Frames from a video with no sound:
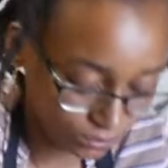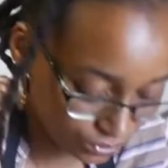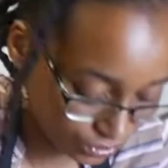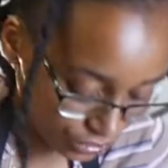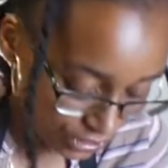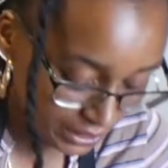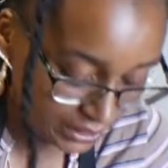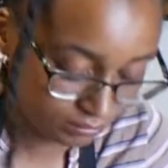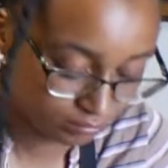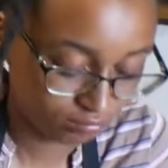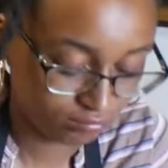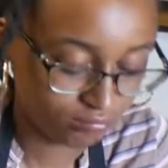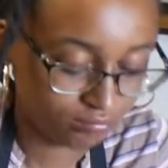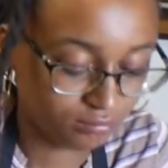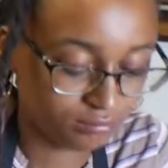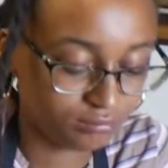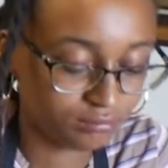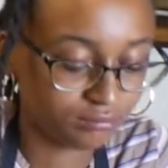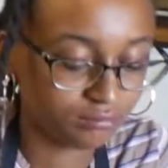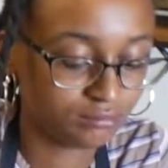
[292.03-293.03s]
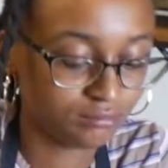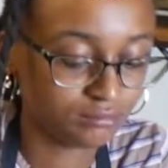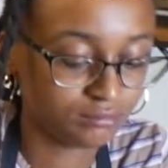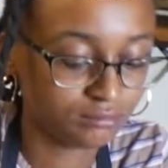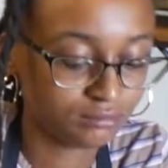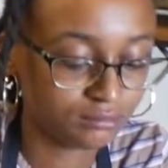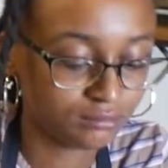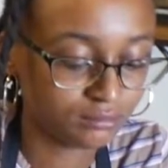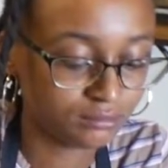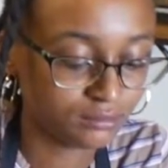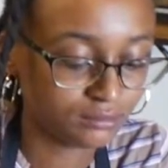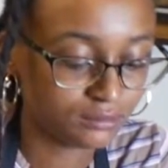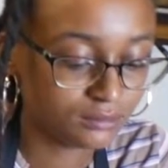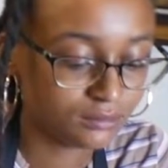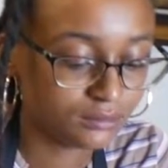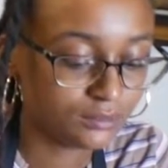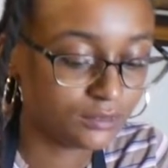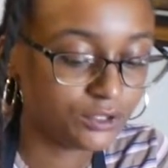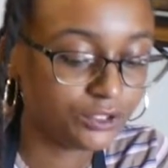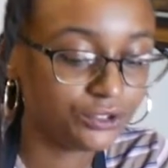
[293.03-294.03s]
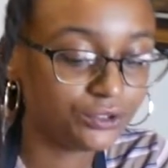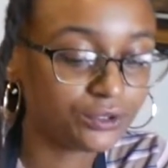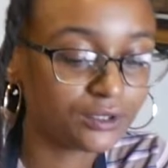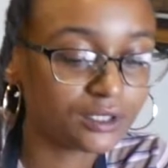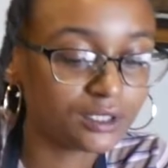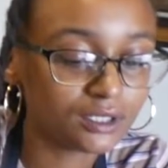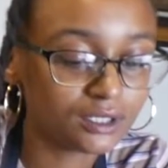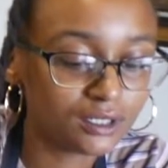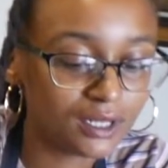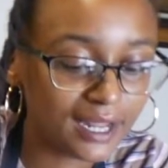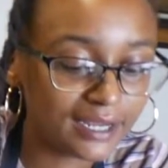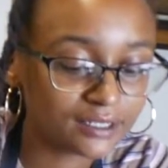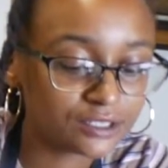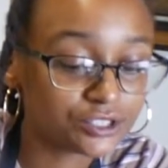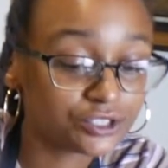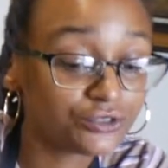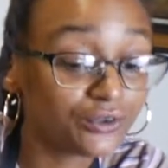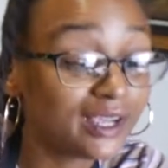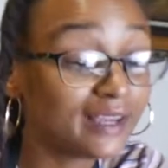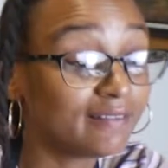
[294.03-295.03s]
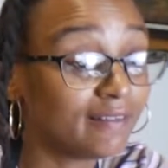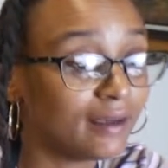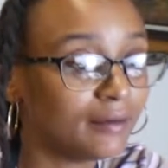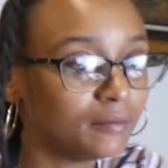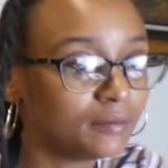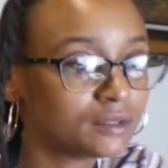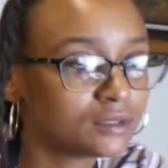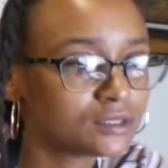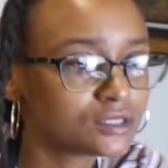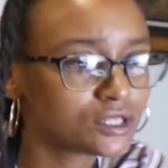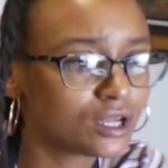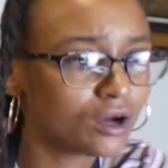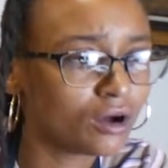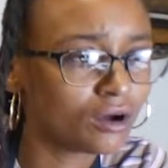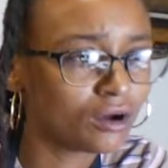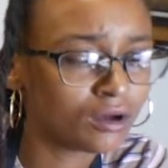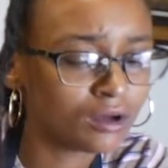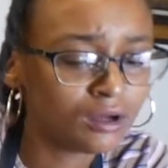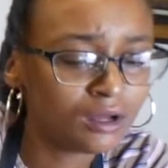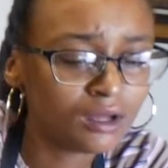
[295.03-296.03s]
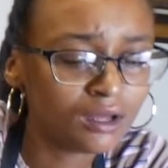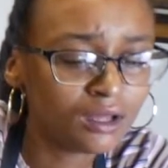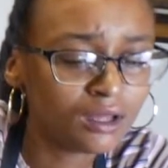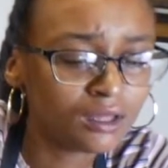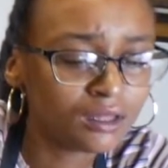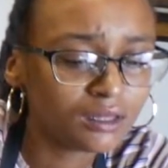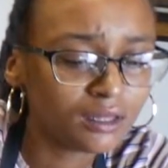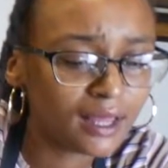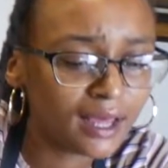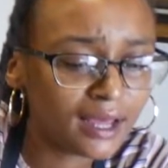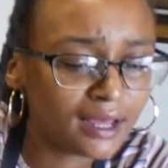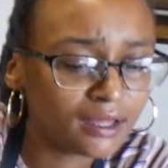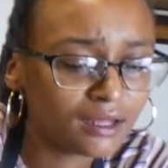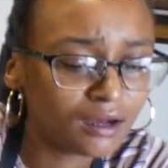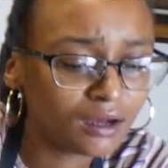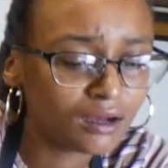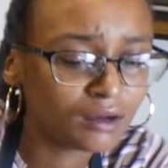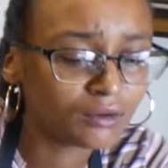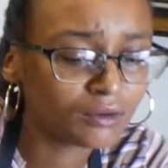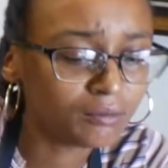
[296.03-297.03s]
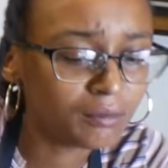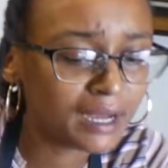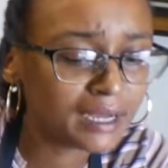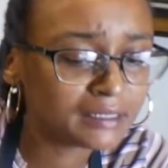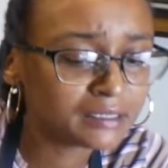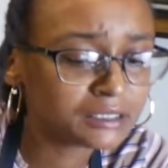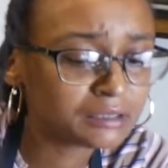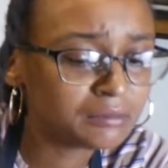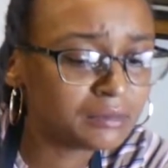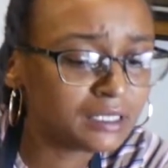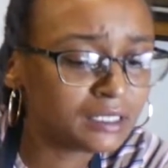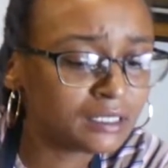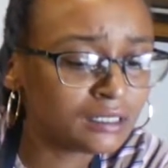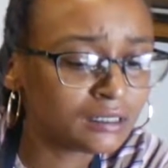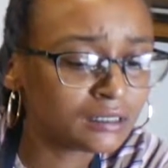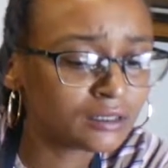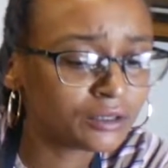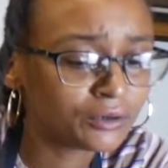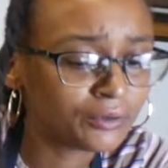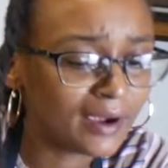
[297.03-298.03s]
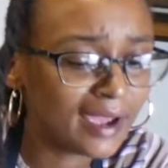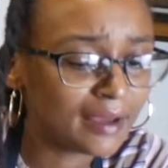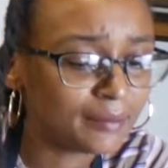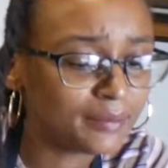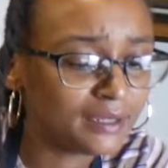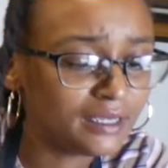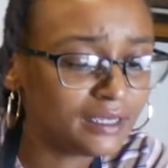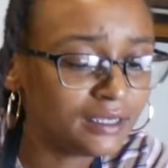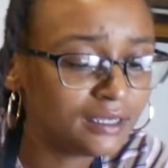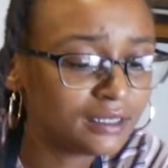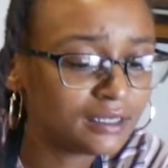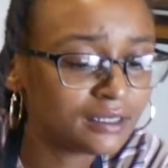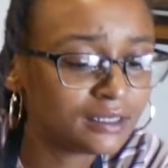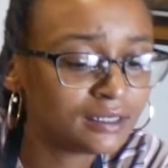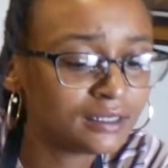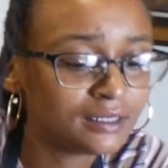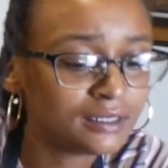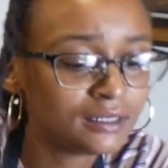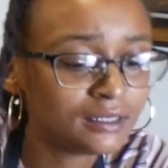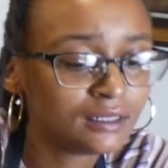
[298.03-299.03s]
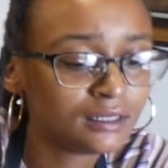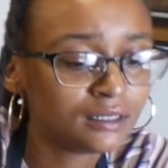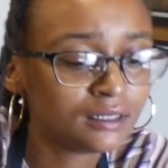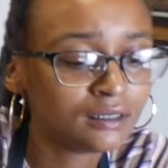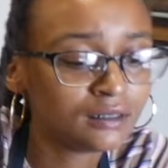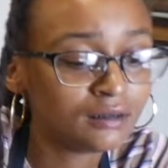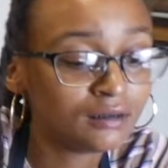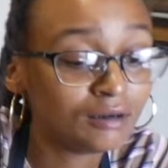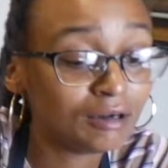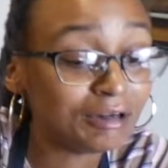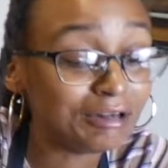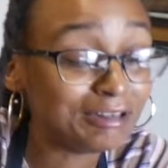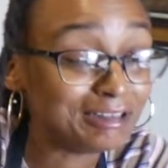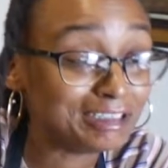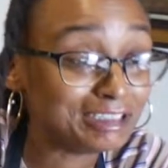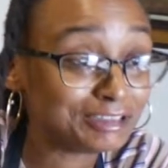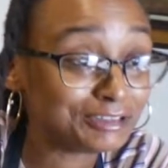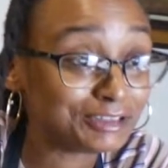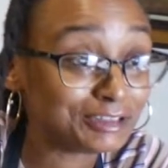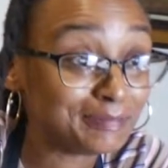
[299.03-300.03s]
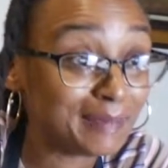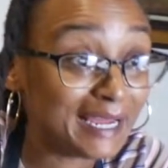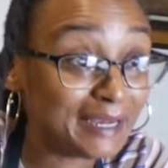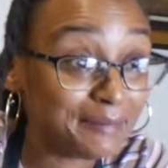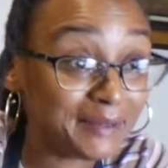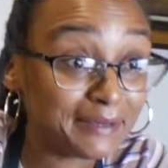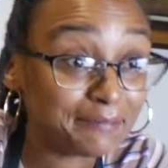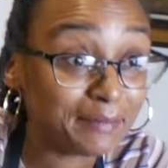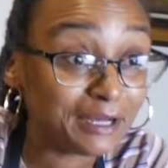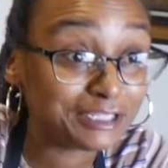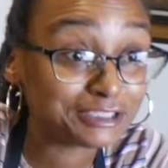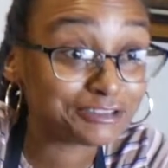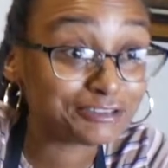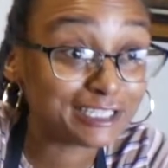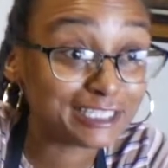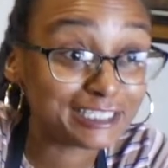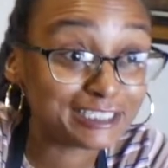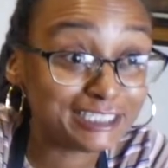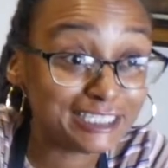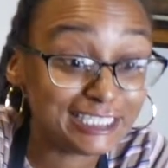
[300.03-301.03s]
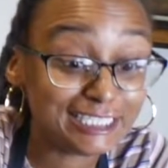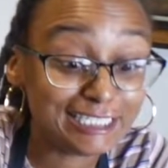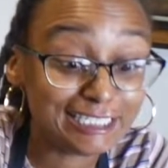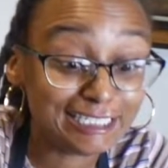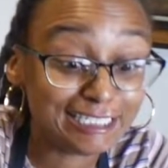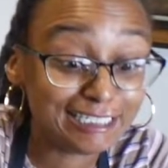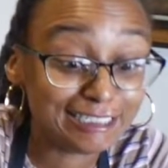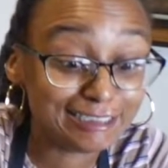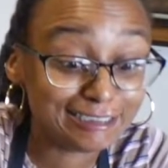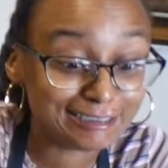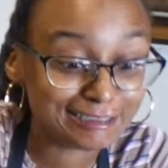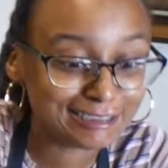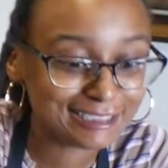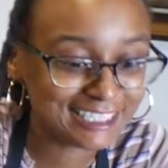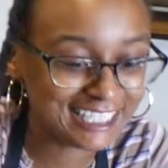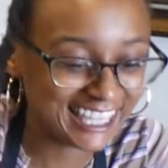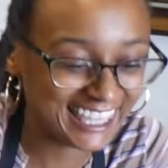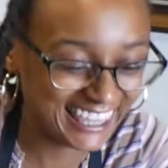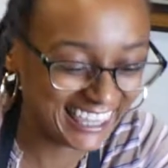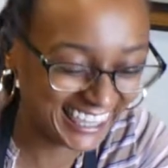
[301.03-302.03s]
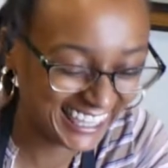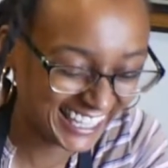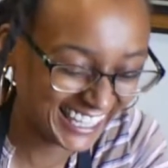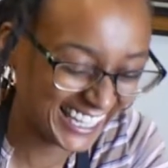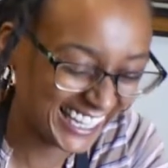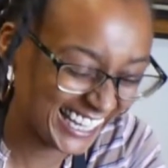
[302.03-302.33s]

you could like string them. So that reminds me crabby Or does it remind me of mozzarella cheese?